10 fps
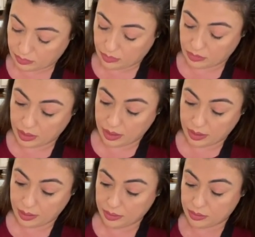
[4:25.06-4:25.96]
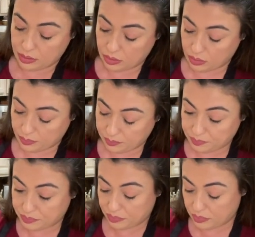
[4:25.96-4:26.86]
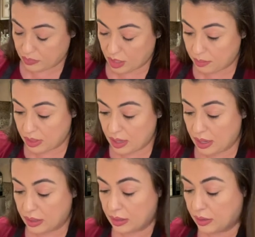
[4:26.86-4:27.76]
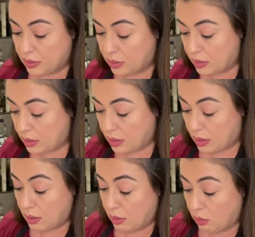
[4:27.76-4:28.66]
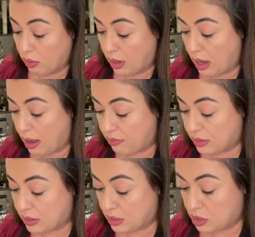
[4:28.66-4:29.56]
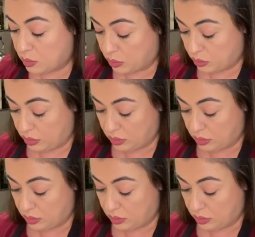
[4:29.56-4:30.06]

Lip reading: Okay, so I'm gonna add another half a teaspoon